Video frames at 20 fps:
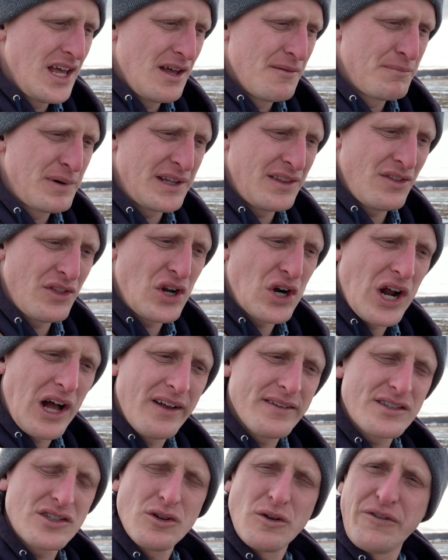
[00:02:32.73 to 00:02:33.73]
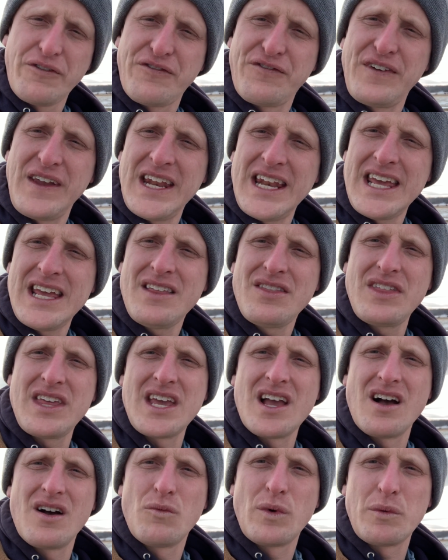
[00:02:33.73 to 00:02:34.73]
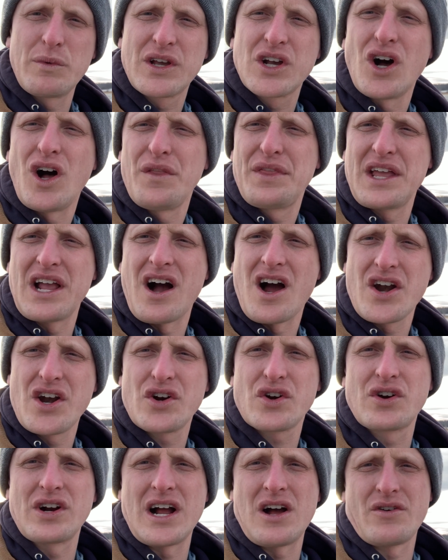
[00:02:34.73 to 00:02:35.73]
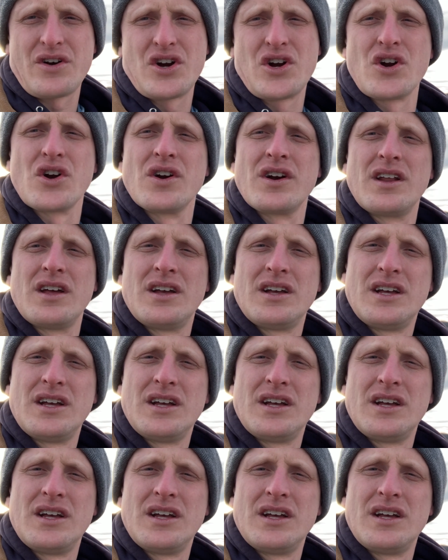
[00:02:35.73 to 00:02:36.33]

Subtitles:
but they're also feeding what we call the underground herd,